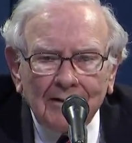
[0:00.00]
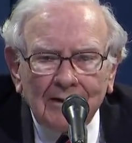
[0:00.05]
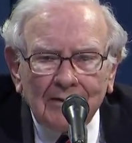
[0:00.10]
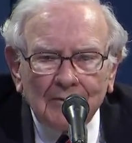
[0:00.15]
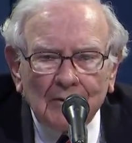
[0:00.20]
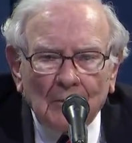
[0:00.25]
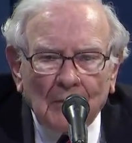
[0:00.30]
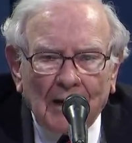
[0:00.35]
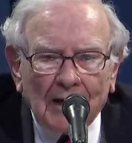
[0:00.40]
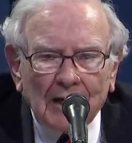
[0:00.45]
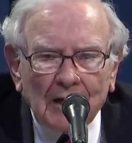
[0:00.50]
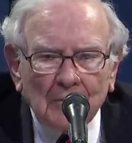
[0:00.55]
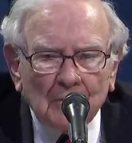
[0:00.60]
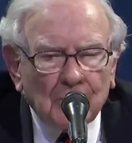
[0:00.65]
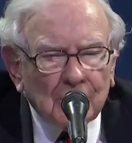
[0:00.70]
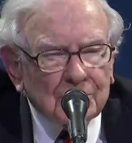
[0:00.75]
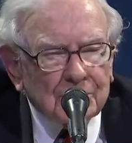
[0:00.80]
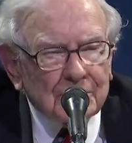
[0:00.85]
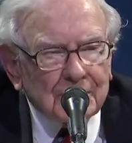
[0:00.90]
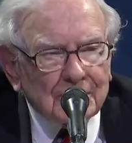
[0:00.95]
if you buy any
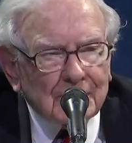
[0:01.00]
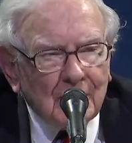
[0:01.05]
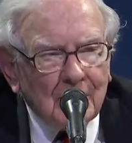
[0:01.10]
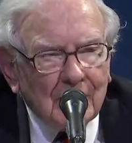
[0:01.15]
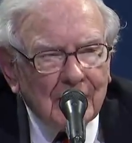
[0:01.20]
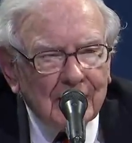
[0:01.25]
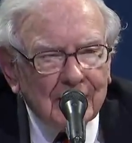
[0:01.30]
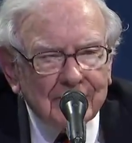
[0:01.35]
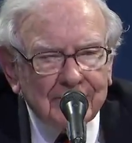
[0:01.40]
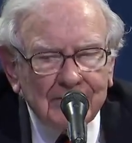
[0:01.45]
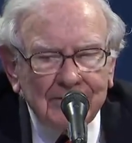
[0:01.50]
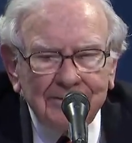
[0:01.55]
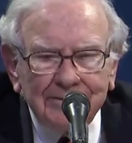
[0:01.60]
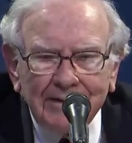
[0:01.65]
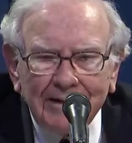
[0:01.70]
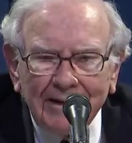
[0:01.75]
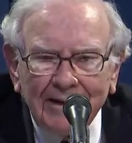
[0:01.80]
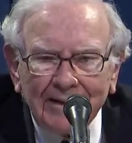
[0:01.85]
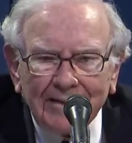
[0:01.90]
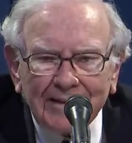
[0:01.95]
books that come out of
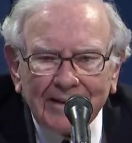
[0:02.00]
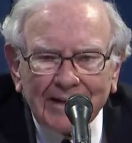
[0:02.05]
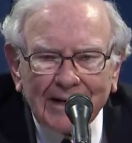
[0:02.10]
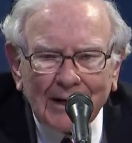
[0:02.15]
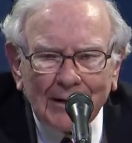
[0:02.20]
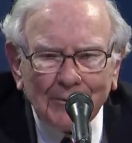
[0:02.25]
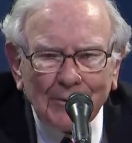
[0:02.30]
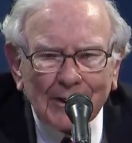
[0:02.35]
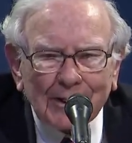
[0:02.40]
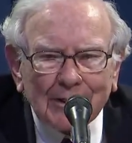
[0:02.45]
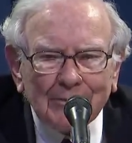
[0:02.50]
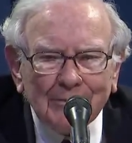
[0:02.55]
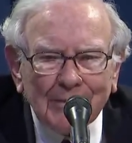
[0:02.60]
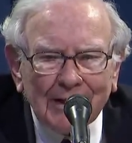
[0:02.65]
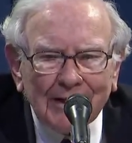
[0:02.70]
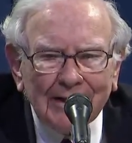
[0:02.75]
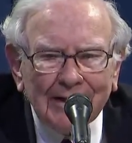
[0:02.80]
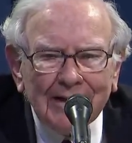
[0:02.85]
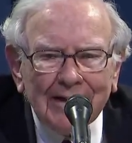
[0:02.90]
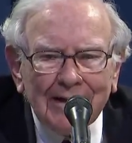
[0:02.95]
anything I
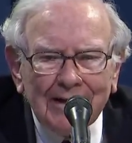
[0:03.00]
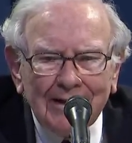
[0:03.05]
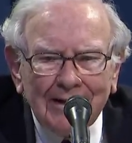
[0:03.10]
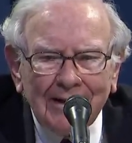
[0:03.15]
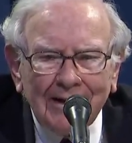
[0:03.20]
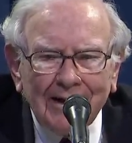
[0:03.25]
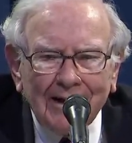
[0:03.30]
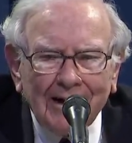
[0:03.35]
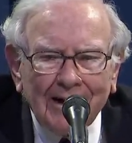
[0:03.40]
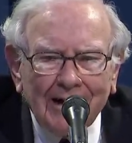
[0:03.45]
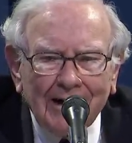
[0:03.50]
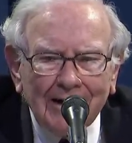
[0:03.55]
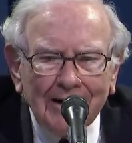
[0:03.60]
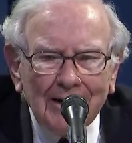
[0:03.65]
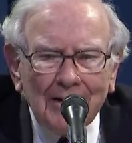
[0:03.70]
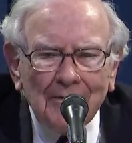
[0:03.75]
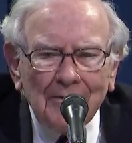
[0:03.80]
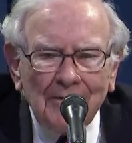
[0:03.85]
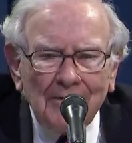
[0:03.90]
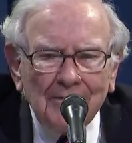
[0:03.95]
recommend,
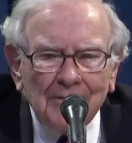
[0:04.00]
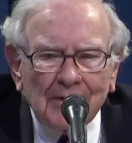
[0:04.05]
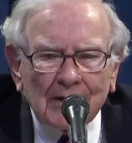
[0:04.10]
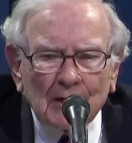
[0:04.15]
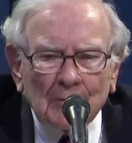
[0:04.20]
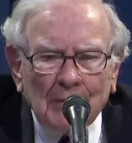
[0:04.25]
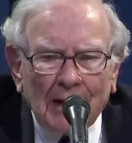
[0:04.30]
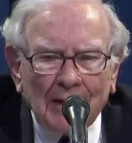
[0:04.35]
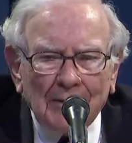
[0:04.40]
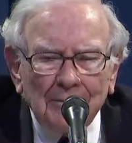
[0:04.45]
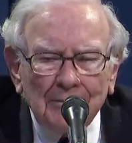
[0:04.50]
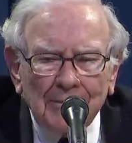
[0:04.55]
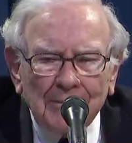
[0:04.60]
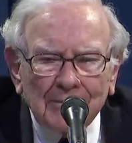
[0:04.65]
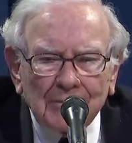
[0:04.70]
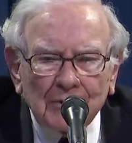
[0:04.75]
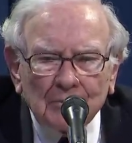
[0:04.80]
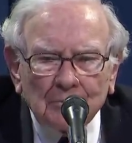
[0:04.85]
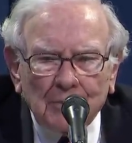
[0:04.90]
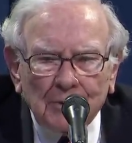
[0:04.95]
think about
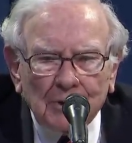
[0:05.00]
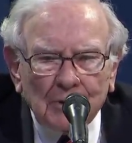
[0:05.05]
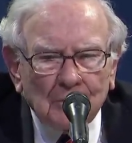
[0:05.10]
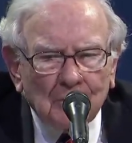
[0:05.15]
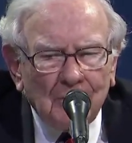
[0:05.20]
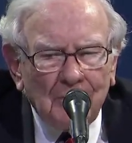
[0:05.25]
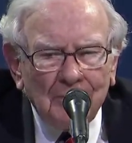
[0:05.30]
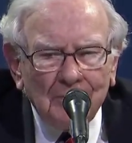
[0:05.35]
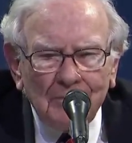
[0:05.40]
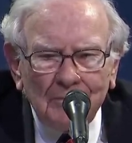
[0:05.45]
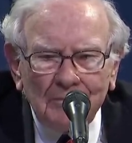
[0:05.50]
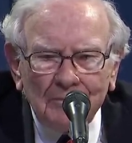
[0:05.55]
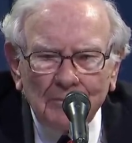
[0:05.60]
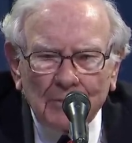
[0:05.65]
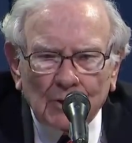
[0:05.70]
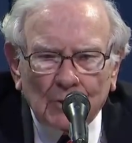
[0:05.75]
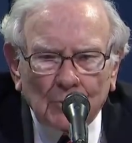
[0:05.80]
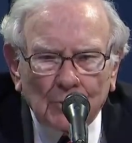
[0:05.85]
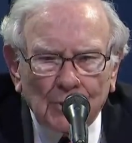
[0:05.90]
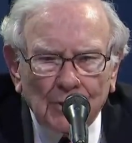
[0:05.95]
just put in
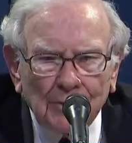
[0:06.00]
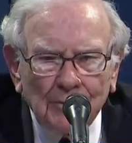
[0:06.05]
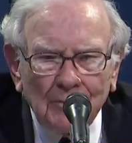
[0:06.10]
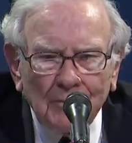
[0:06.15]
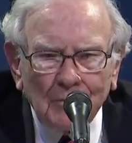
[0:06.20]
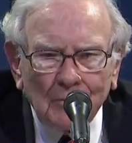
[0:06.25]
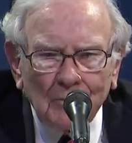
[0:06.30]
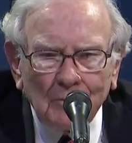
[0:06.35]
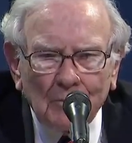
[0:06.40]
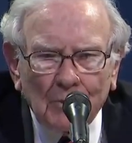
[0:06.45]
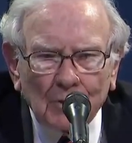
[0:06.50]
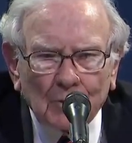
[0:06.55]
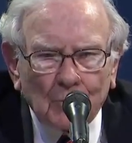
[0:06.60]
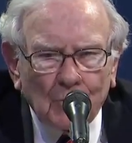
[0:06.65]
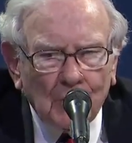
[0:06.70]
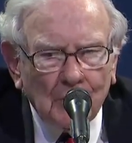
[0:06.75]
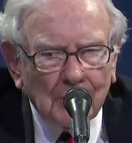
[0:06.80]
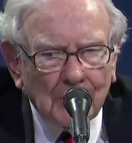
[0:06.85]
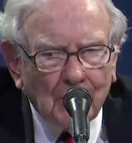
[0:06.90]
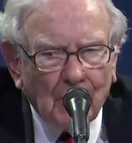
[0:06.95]

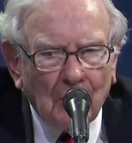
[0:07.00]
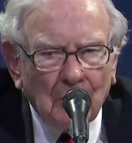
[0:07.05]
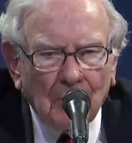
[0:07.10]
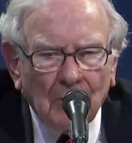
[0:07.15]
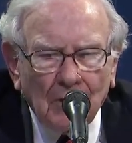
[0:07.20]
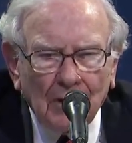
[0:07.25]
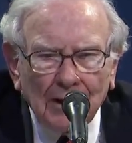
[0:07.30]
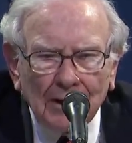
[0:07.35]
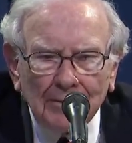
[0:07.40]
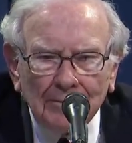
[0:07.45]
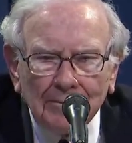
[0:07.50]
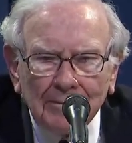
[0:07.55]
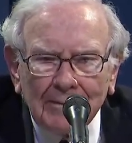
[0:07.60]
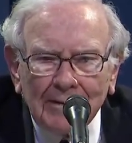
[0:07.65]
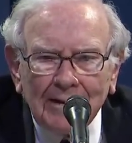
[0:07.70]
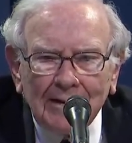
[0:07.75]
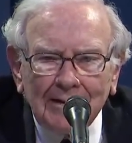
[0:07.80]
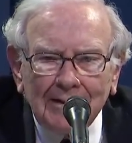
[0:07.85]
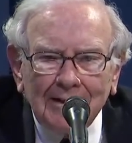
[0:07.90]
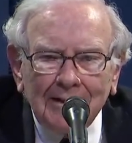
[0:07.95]
bookworm in Omaha,
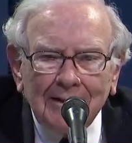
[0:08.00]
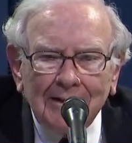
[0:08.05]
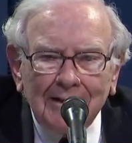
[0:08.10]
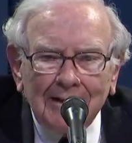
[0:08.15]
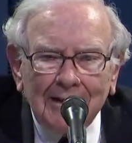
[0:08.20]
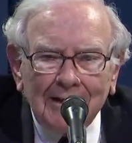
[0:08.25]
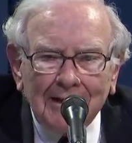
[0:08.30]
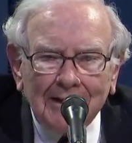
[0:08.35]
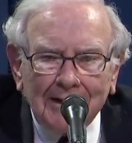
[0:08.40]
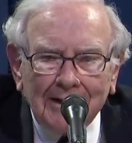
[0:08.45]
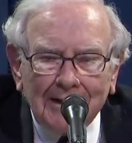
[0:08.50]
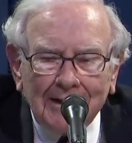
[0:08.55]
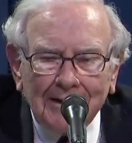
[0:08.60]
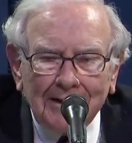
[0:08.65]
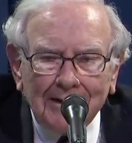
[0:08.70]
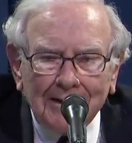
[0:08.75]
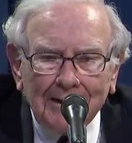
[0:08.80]
and